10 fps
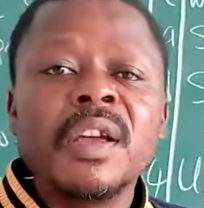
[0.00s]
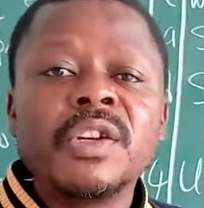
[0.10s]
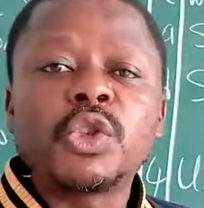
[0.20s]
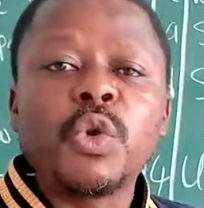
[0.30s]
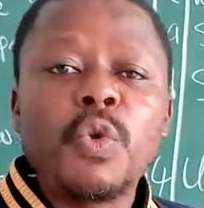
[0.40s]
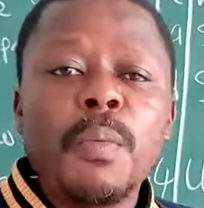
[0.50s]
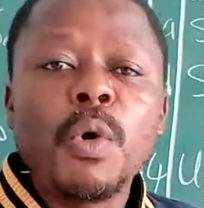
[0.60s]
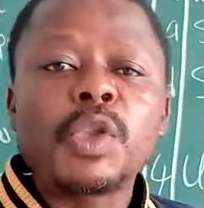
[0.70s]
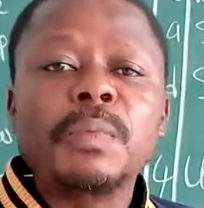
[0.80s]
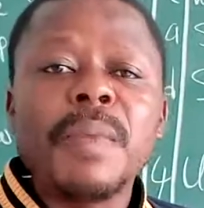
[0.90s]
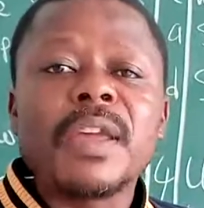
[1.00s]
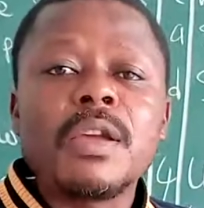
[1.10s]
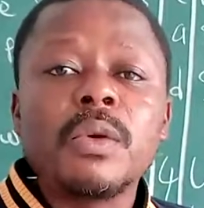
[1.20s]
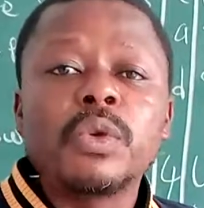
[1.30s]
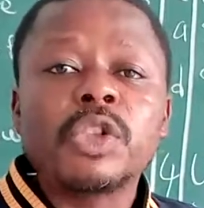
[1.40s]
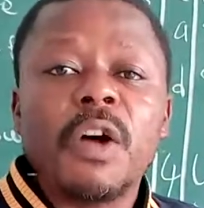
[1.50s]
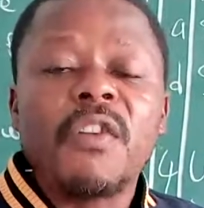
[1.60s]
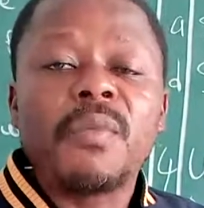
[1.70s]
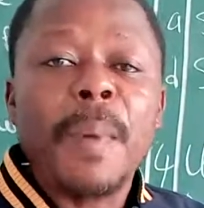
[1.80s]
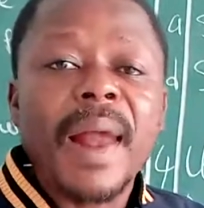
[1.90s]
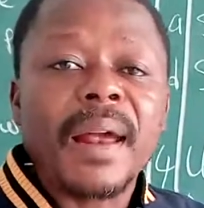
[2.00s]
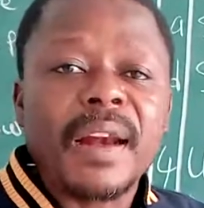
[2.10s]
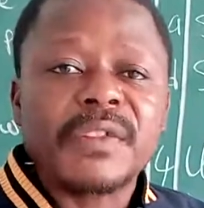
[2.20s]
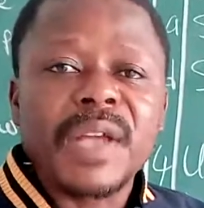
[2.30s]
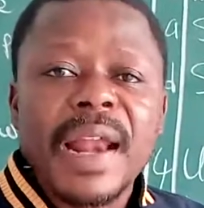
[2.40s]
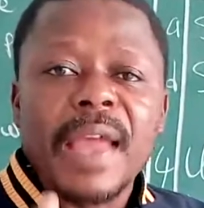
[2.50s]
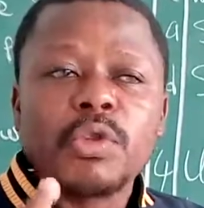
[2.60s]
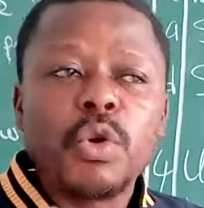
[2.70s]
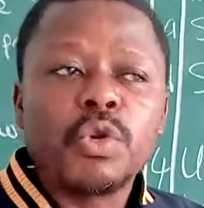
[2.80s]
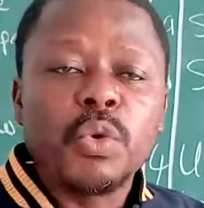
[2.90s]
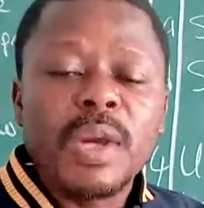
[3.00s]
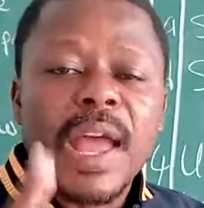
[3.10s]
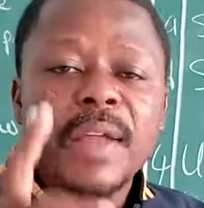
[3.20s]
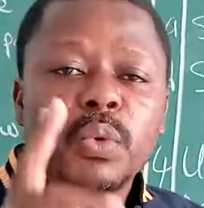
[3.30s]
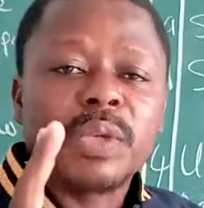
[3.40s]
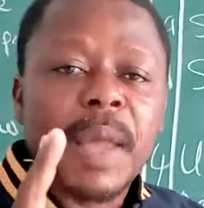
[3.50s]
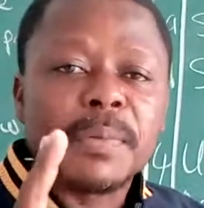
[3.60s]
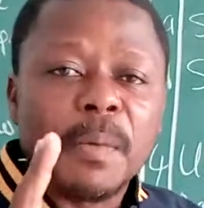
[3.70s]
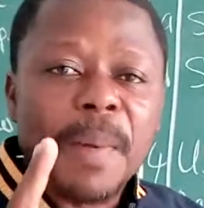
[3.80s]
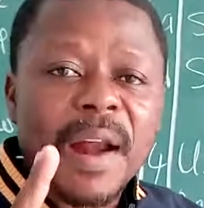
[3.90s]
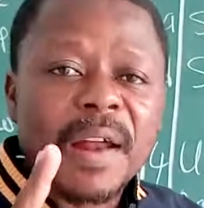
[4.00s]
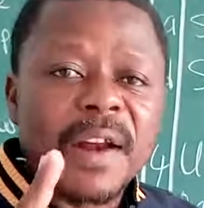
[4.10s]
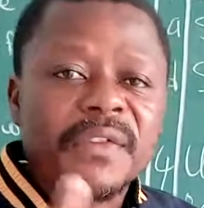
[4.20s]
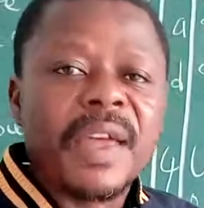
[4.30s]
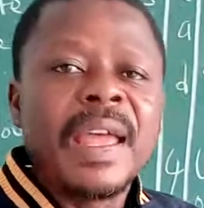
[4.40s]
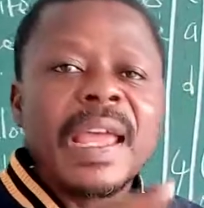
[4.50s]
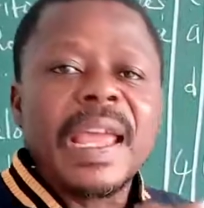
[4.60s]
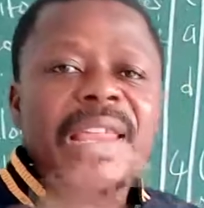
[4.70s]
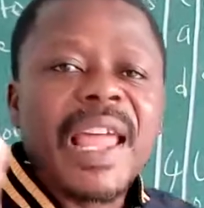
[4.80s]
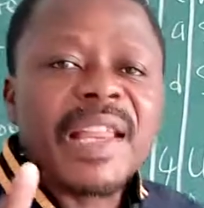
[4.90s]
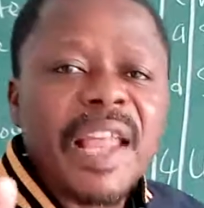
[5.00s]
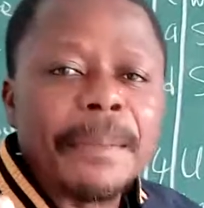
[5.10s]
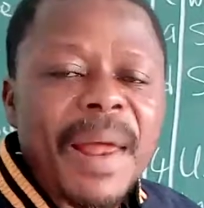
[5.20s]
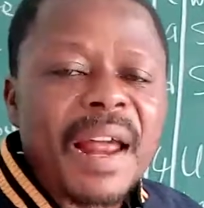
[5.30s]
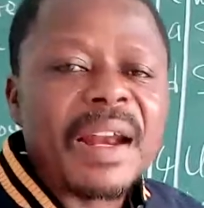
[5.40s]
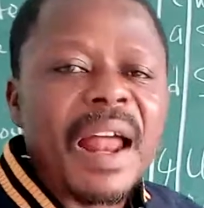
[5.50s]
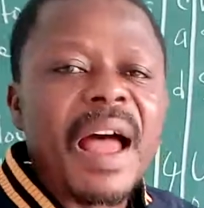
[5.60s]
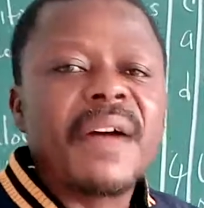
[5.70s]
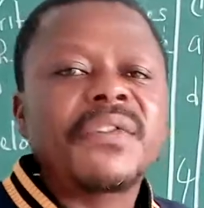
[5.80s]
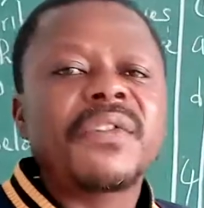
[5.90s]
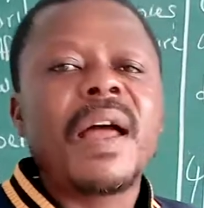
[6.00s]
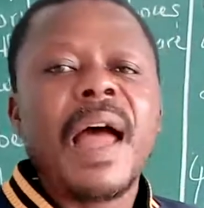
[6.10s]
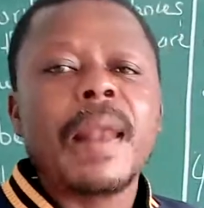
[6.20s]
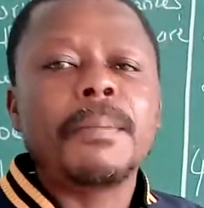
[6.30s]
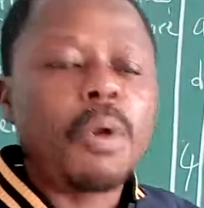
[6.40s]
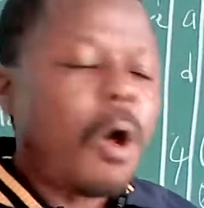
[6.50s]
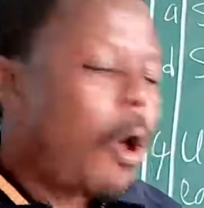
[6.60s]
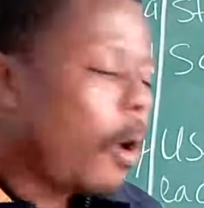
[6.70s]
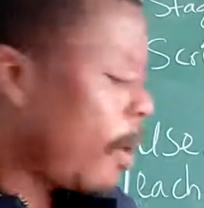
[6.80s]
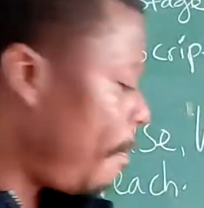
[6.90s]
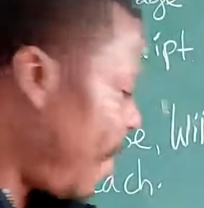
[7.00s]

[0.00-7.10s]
So you must make use of paragraphs. And I told you there are two types of paragraph: indented paragraph and block